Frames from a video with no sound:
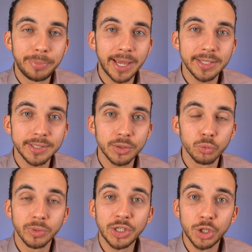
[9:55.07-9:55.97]
best
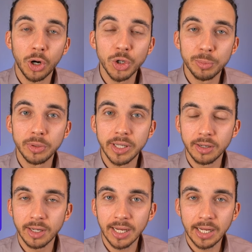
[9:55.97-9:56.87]
rechargeable
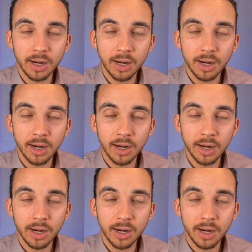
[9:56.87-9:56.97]
hearing aid